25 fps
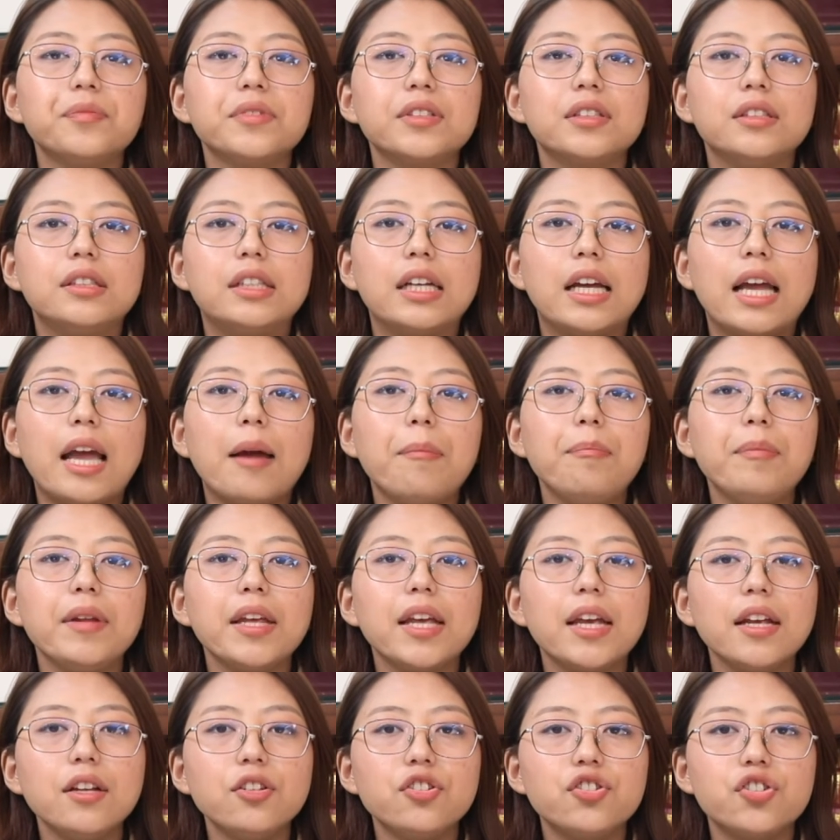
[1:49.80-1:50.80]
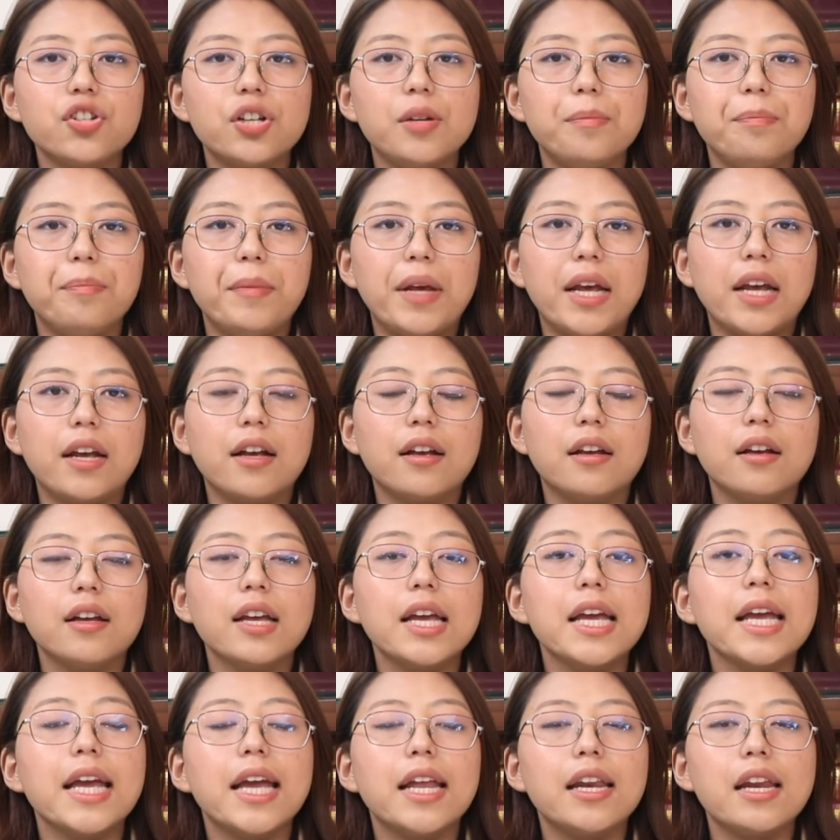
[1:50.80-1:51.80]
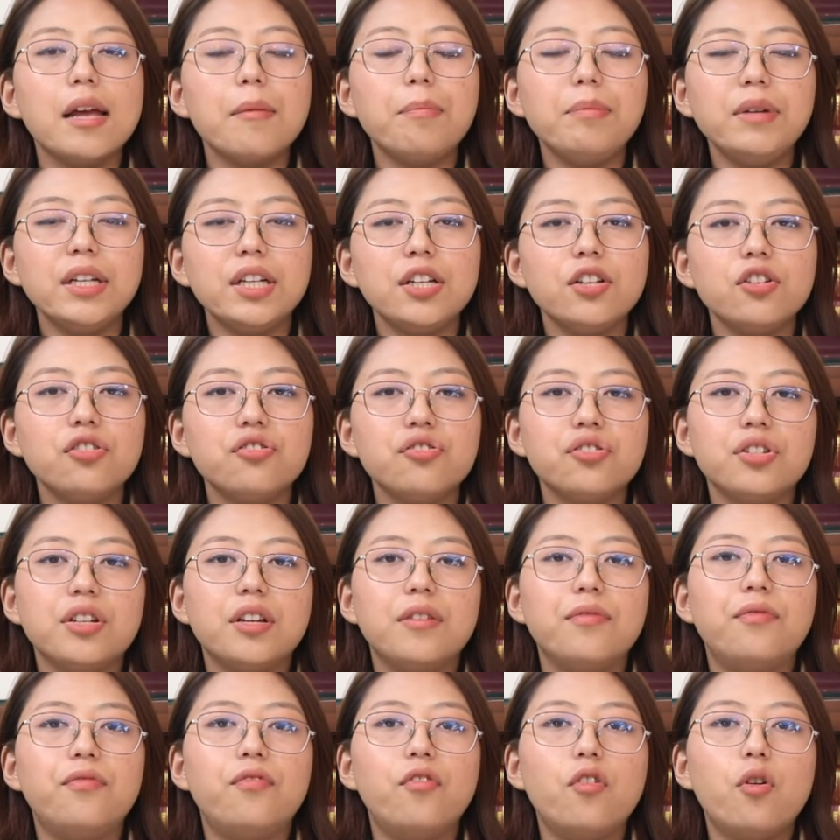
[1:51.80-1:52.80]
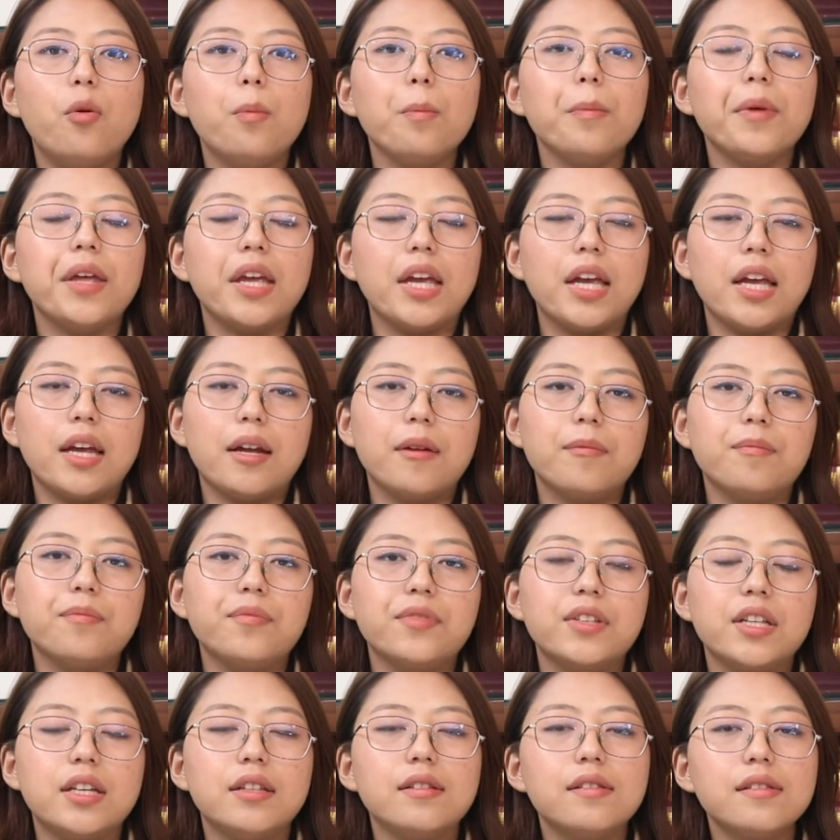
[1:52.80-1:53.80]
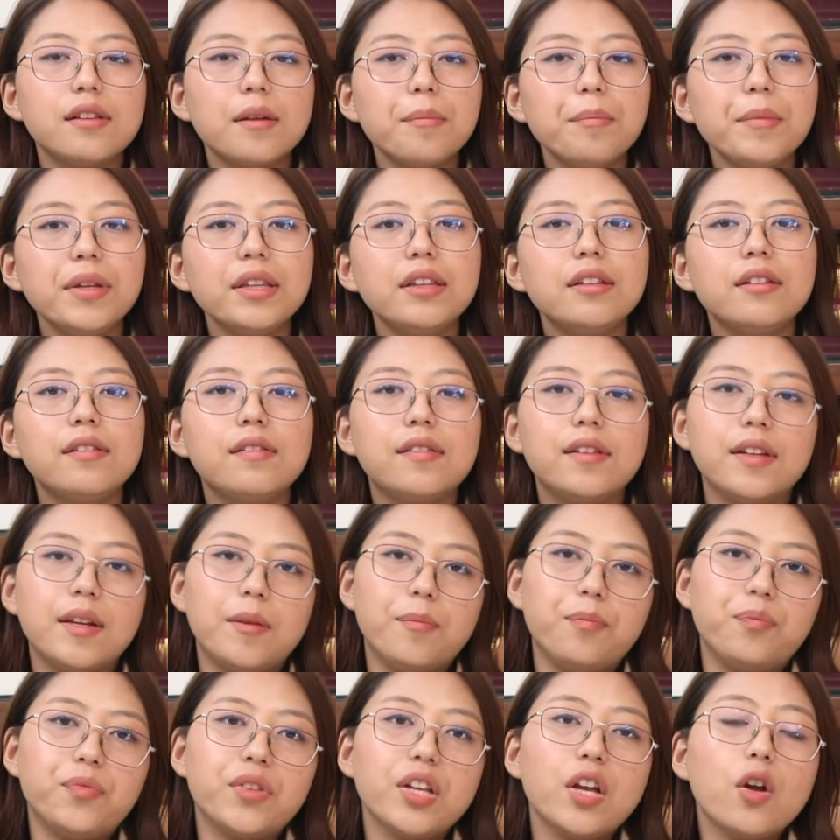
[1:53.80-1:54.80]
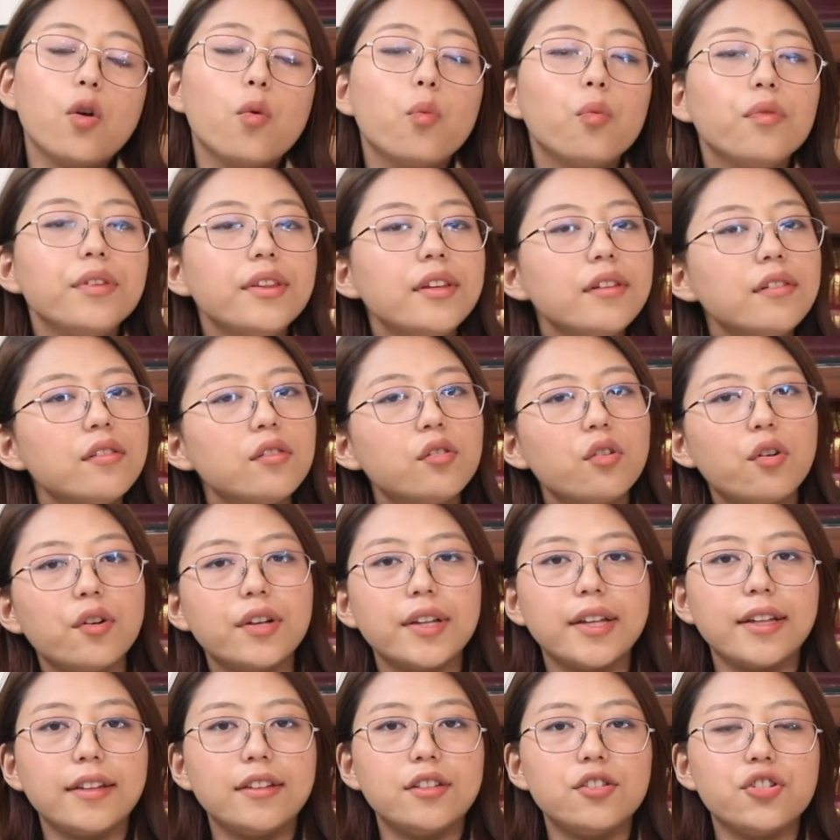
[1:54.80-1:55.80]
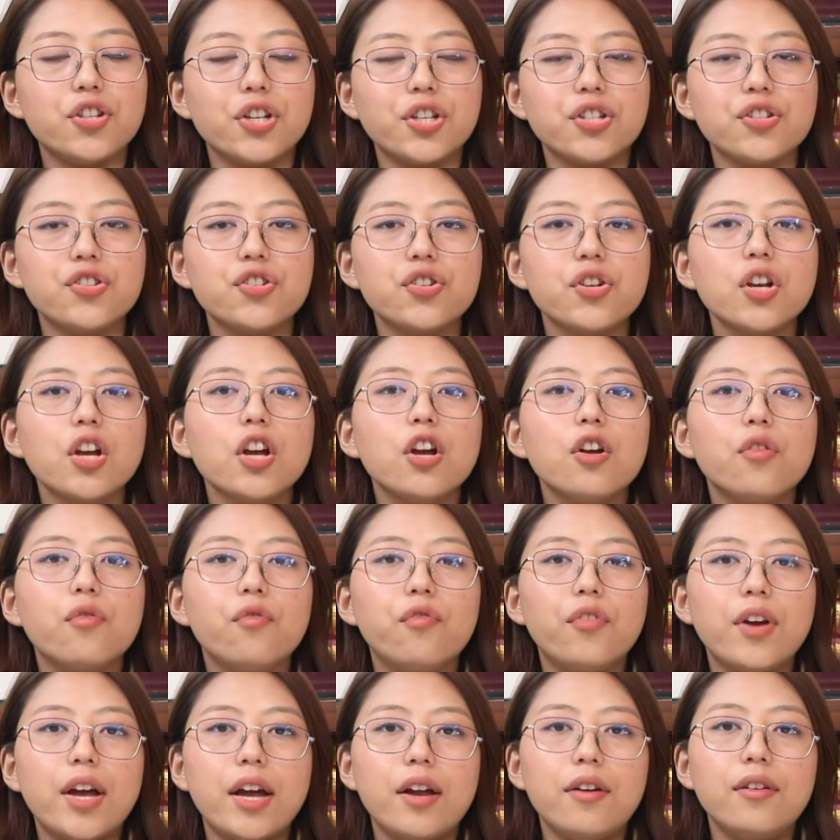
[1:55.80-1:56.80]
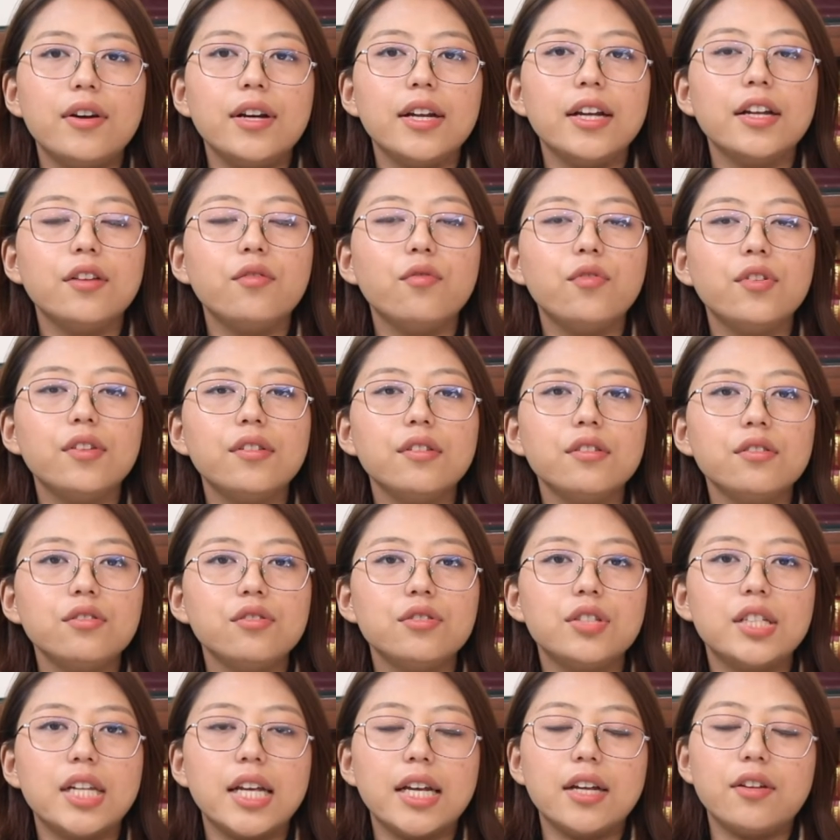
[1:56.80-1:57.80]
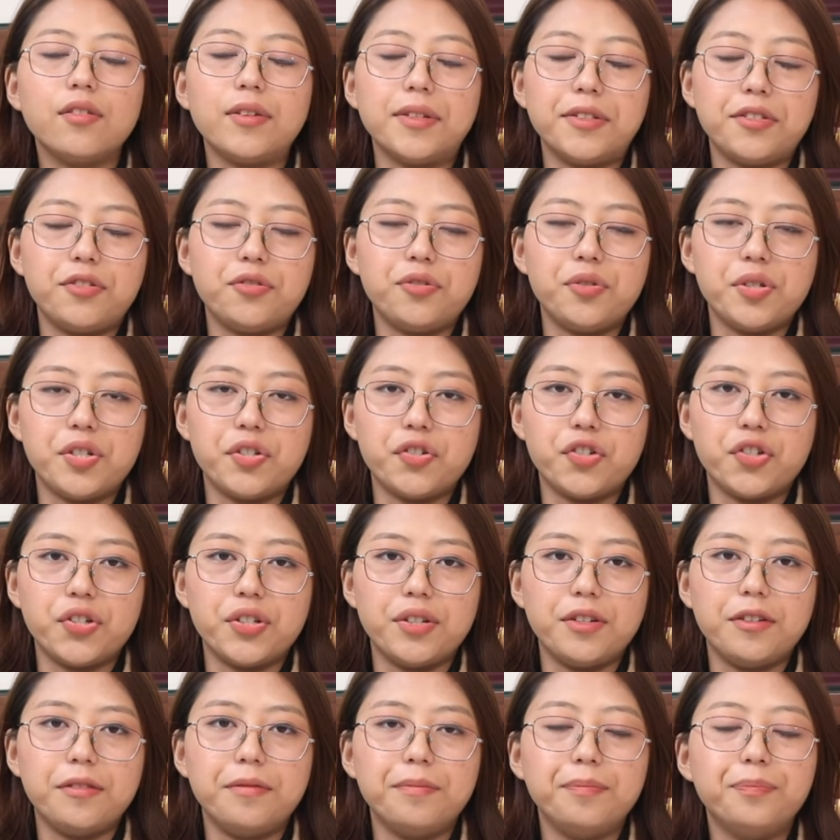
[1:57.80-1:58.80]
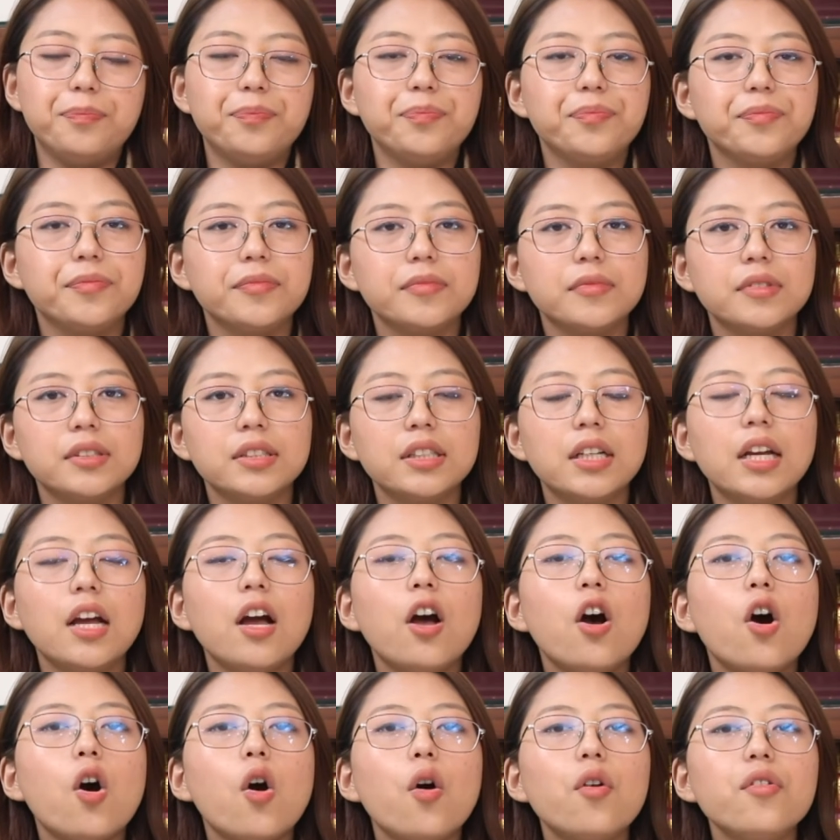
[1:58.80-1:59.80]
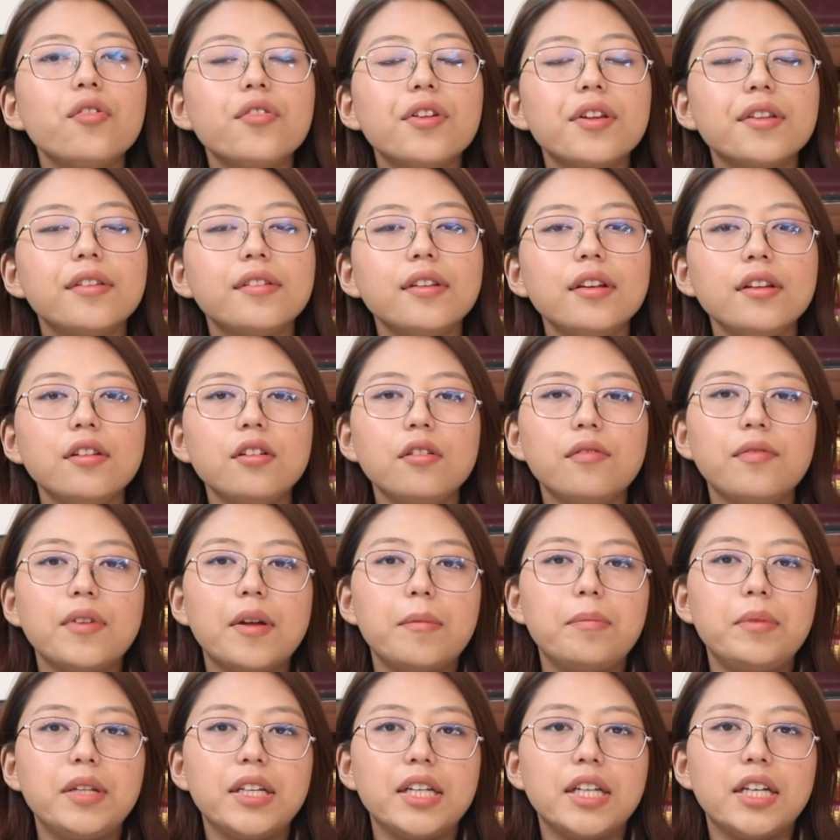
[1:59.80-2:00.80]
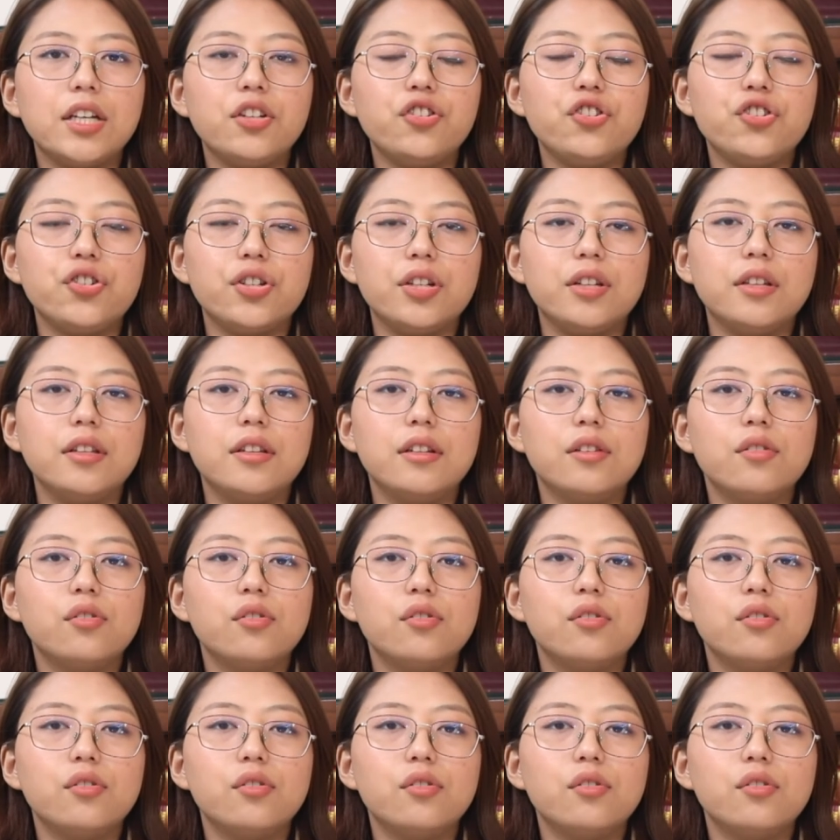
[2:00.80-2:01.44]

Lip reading: the applicant shall make an application in Form A and submit the same with the stock exchange where it wishes to take registration. On receipt of application, the